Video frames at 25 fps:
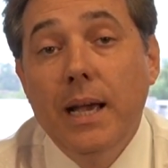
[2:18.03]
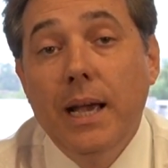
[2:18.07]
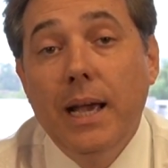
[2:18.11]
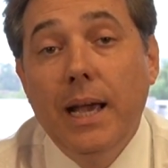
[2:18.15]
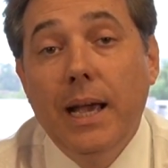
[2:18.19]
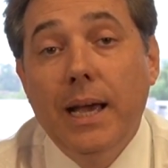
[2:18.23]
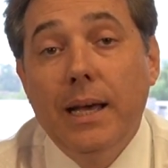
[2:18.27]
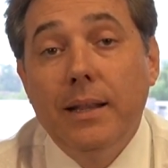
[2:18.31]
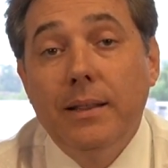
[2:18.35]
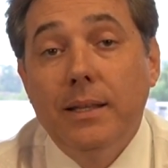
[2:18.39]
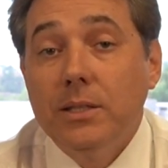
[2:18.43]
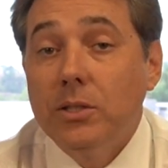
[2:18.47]

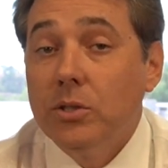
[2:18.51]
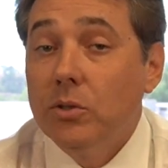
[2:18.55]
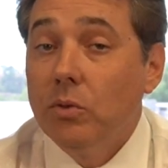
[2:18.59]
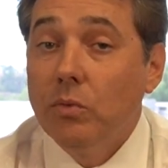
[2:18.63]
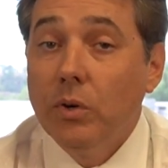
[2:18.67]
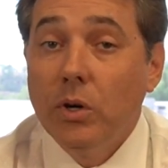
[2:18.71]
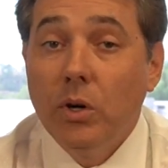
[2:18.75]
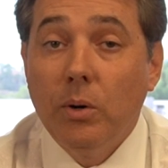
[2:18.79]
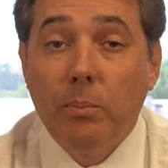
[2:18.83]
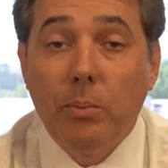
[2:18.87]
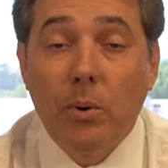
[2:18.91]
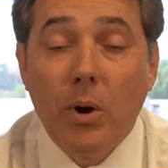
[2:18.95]
And this is a
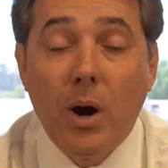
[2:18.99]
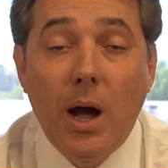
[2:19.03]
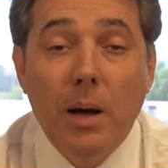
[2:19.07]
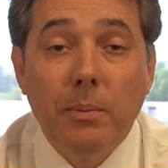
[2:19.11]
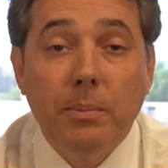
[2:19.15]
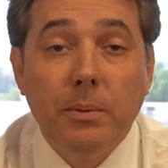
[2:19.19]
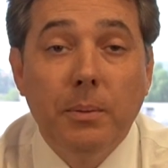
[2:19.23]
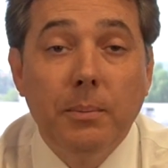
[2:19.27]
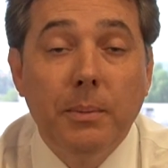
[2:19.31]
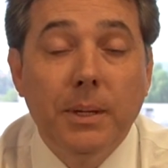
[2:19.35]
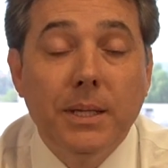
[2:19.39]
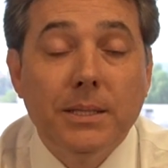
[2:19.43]
real
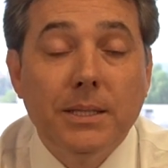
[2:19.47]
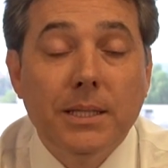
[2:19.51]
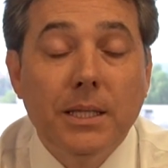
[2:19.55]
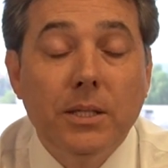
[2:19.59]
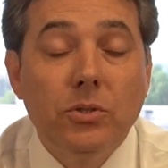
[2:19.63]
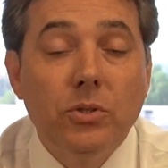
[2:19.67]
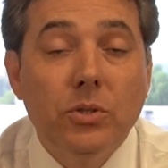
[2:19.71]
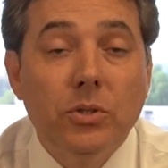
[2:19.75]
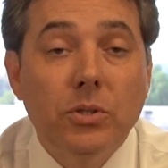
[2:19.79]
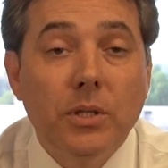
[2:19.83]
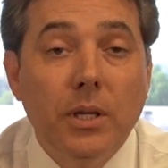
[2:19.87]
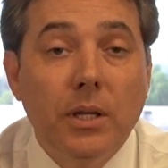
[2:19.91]
problem. And it's
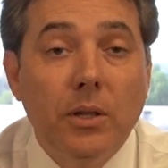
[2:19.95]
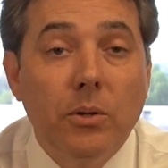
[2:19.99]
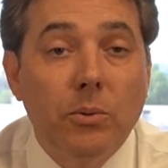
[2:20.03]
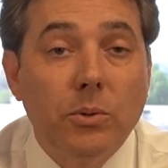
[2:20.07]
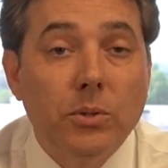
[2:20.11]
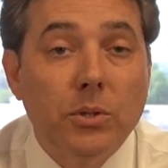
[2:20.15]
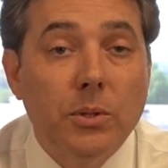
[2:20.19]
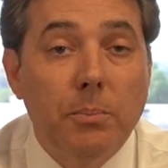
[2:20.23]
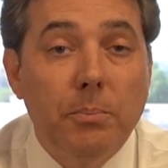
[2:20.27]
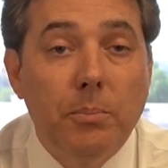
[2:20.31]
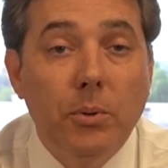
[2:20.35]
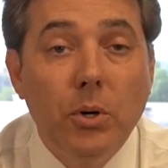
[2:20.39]
interesting. There
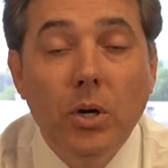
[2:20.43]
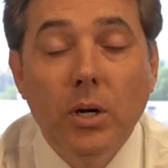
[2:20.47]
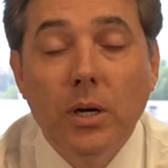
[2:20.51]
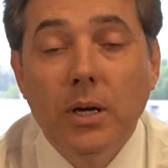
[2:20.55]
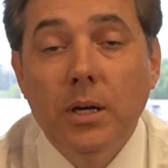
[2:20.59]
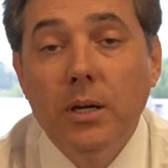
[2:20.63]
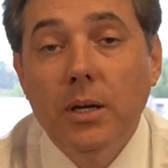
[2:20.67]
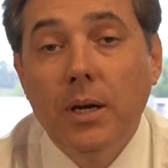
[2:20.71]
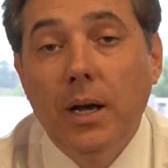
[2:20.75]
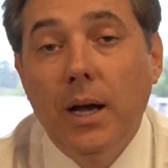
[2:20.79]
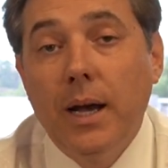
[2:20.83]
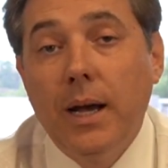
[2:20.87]
was a
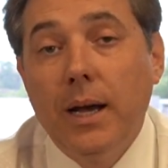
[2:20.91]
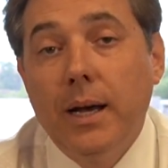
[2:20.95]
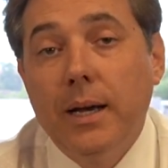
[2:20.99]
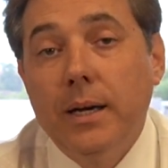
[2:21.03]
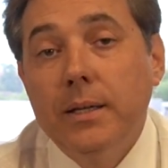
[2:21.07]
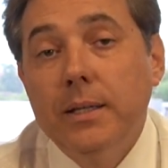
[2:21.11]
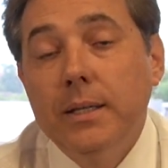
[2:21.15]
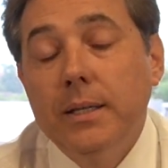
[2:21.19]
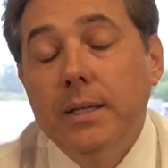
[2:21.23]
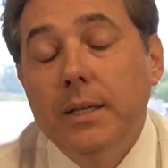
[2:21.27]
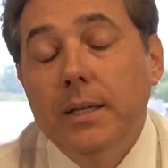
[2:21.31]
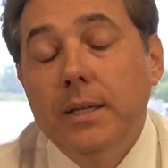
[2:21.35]
book
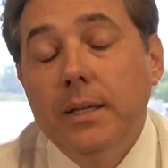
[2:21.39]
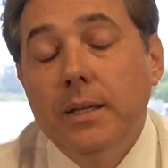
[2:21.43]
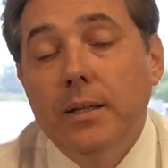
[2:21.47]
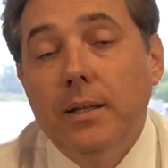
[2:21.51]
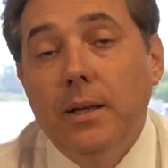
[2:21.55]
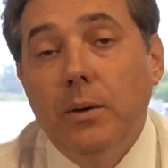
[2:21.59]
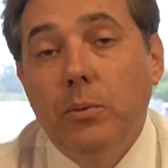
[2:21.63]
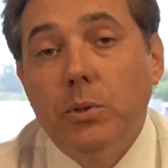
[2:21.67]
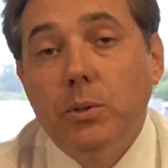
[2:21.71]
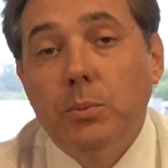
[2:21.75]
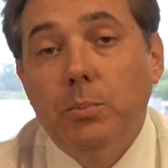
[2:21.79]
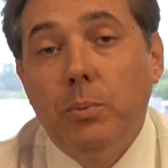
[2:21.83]

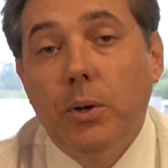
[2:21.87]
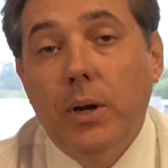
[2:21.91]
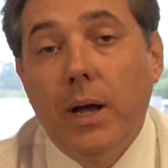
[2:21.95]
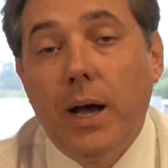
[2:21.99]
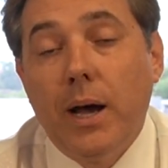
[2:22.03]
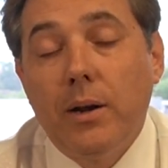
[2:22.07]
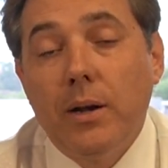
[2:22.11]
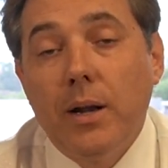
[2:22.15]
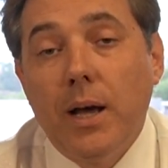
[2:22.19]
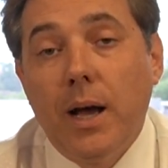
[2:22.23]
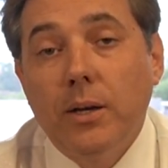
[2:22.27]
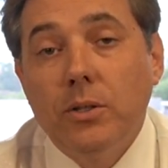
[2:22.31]
that was put
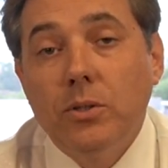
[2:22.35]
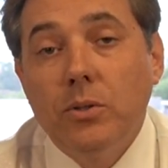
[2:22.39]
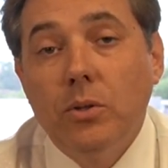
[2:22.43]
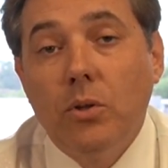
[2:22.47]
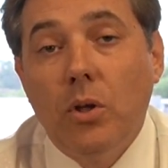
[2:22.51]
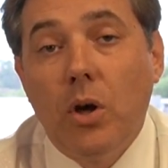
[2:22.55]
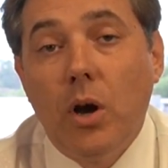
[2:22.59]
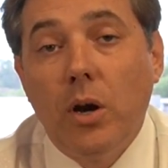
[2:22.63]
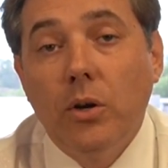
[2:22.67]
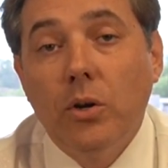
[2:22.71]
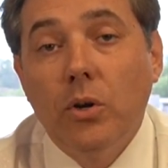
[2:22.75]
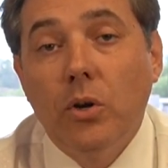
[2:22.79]
out not too
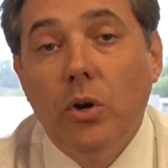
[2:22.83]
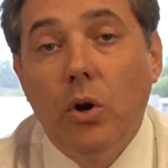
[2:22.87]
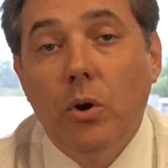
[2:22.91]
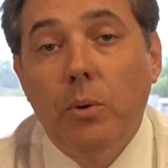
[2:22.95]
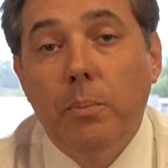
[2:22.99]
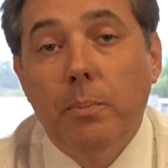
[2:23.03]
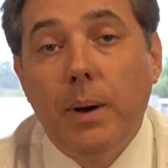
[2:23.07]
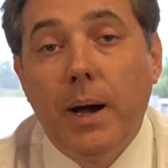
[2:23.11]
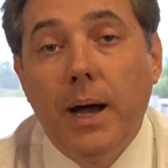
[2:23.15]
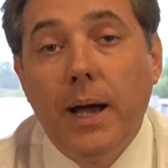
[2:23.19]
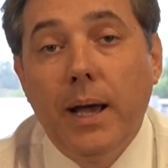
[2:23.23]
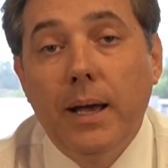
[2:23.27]
long ago
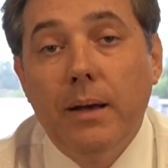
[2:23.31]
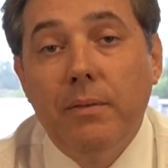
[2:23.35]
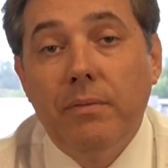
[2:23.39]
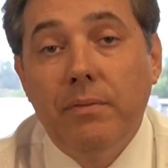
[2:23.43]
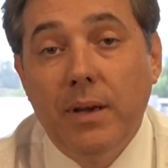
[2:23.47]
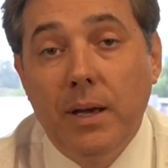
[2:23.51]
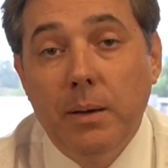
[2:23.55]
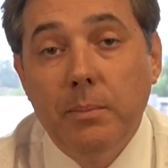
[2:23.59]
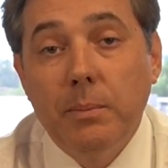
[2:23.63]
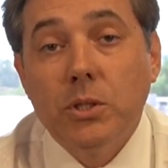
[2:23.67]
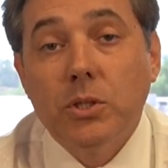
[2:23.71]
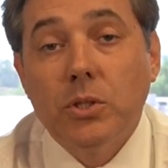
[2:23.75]
by a
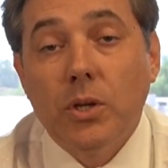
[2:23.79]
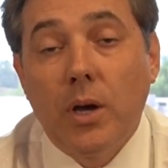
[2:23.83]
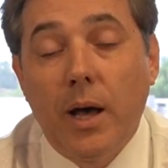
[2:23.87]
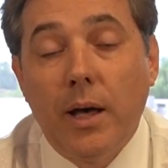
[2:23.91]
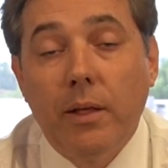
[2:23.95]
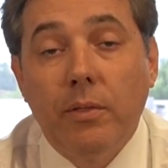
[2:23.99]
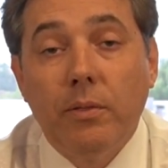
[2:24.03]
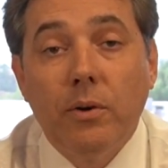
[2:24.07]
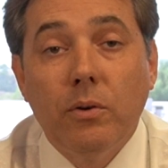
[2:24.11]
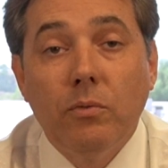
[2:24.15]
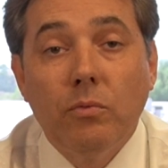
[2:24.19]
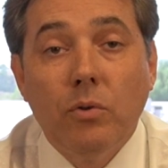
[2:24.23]
famous
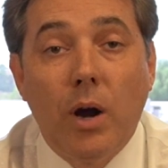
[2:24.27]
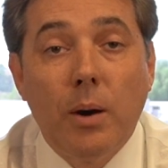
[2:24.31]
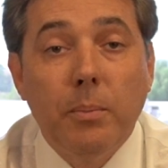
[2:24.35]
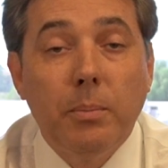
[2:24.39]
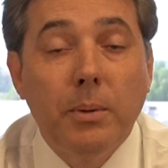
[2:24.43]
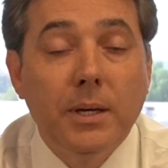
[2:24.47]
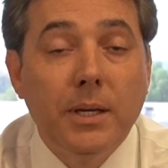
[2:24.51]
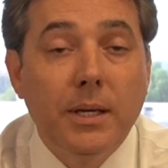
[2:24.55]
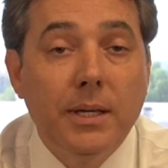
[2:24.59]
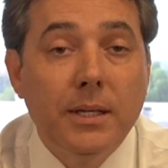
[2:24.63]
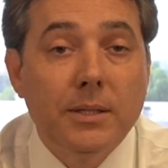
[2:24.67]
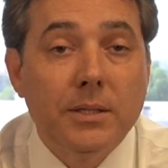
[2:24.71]
author,
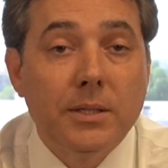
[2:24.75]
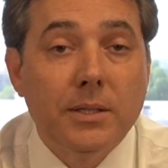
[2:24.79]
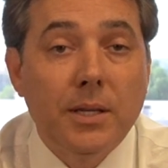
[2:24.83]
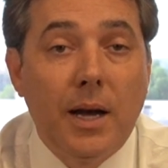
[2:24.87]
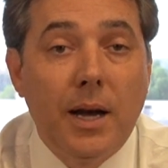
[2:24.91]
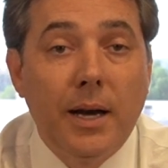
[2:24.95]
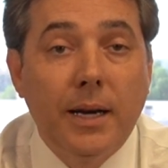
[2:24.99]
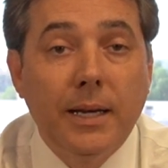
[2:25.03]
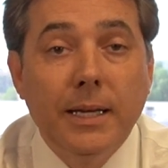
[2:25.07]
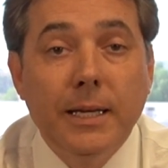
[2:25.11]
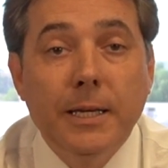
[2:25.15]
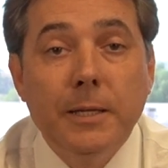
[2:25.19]
Robert
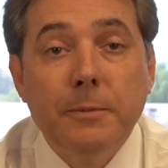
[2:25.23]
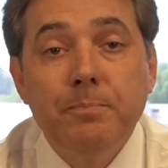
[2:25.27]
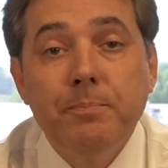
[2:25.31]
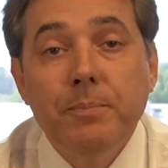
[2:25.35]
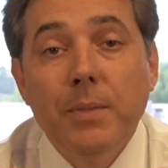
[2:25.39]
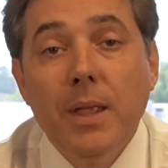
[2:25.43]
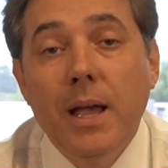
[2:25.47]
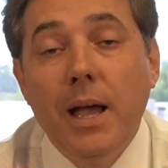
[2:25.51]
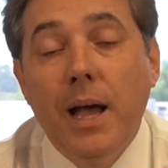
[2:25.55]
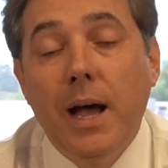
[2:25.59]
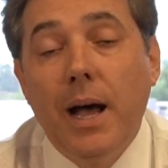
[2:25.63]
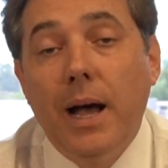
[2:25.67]
Kiyosaki,
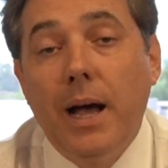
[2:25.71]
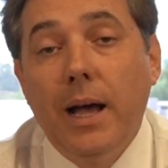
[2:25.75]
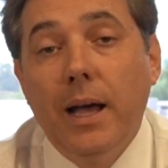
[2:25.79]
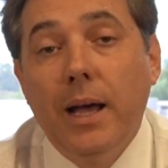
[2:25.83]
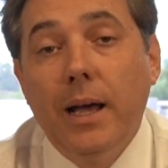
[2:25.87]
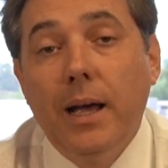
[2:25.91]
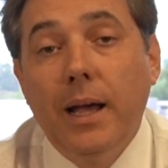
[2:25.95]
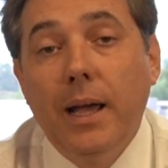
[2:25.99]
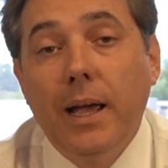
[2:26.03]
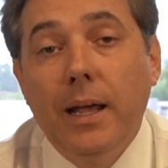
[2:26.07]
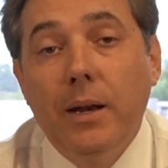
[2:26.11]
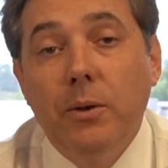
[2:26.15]

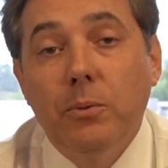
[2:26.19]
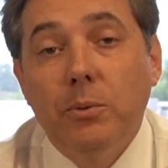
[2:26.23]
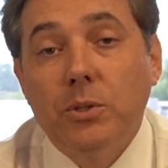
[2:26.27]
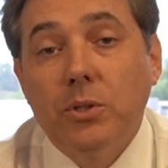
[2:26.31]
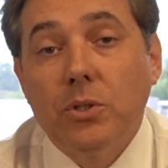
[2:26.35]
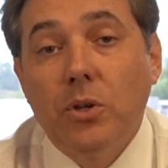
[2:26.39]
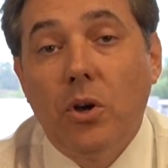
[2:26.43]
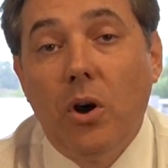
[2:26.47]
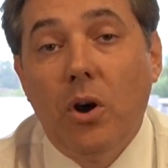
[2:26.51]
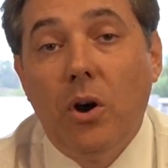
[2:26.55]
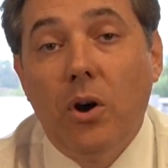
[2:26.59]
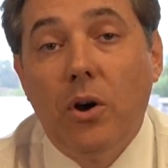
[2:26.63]
and it was
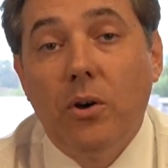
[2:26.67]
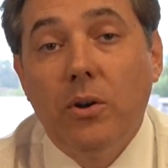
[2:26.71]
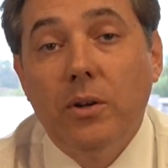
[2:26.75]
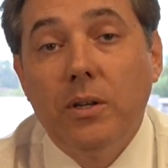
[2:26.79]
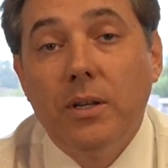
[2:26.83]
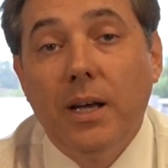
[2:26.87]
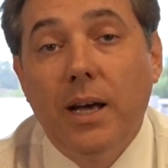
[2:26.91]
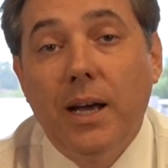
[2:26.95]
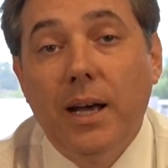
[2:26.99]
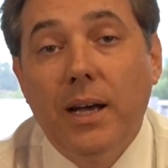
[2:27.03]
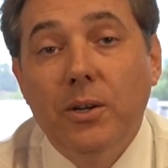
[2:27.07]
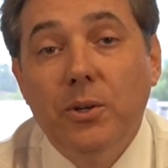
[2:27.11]

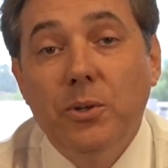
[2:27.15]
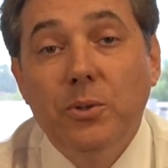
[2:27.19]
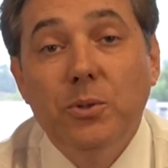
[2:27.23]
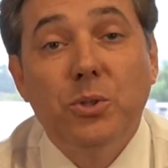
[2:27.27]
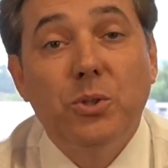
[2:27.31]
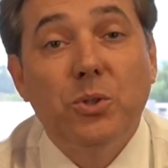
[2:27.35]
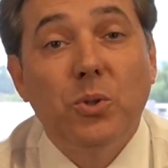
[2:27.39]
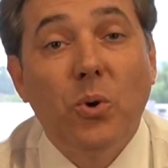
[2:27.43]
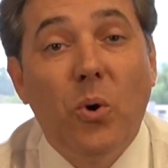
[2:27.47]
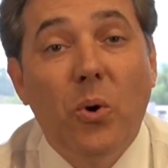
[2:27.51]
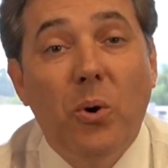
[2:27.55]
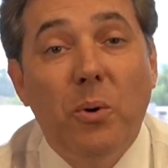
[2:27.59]
called Who
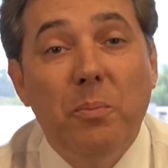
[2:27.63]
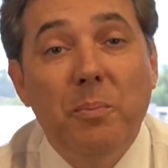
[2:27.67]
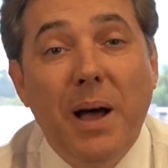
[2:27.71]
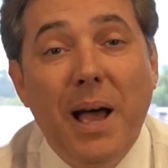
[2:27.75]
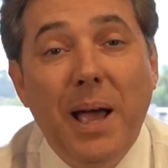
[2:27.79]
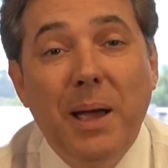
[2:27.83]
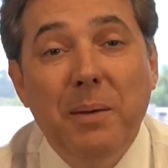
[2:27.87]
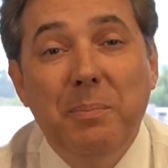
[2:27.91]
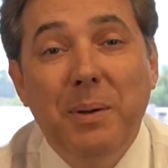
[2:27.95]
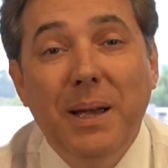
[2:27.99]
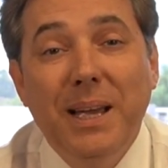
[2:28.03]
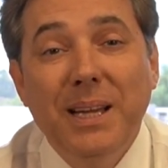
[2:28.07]
Stole
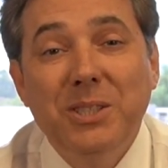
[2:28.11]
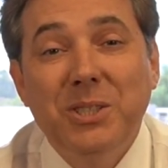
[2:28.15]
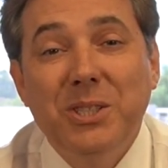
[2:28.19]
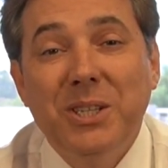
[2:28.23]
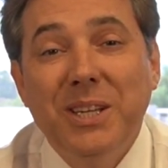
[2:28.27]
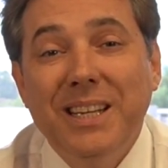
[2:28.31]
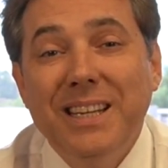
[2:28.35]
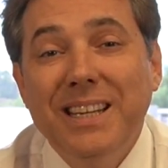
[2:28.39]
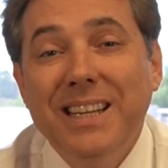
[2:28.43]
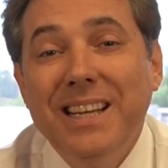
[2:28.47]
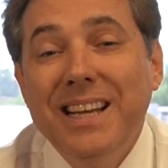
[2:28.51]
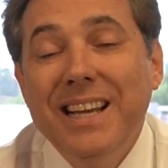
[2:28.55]
My
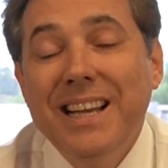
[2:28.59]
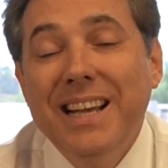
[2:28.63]
Pension?